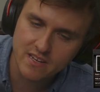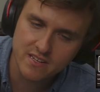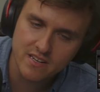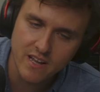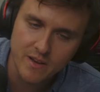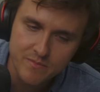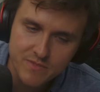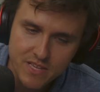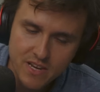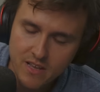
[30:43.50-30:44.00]
it
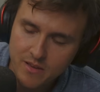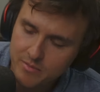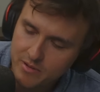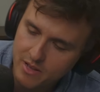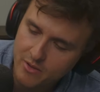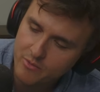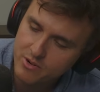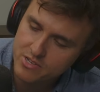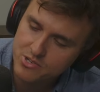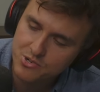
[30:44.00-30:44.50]
up today, but I
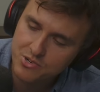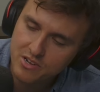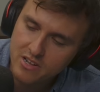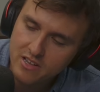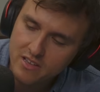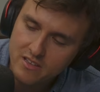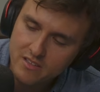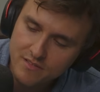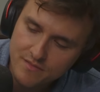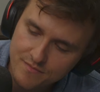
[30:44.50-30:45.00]
want to try
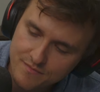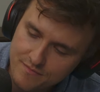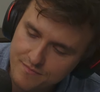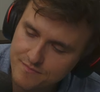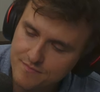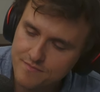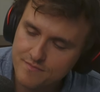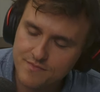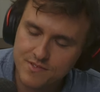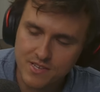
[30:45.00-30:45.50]
it.
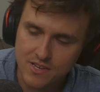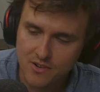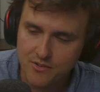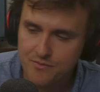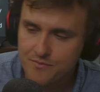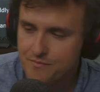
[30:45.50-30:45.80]
So.